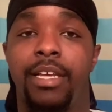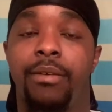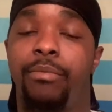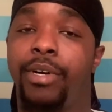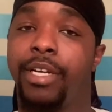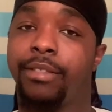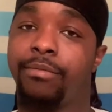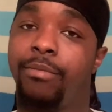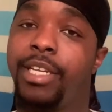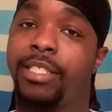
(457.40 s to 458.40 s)
But
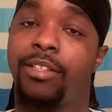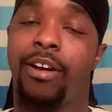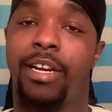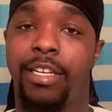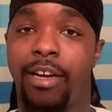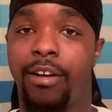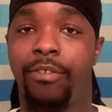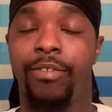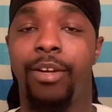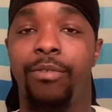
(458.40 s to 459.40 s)
me starting off,
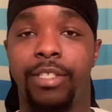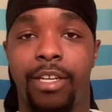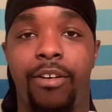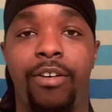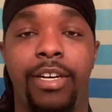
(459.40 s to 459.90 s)
it wasn't hard.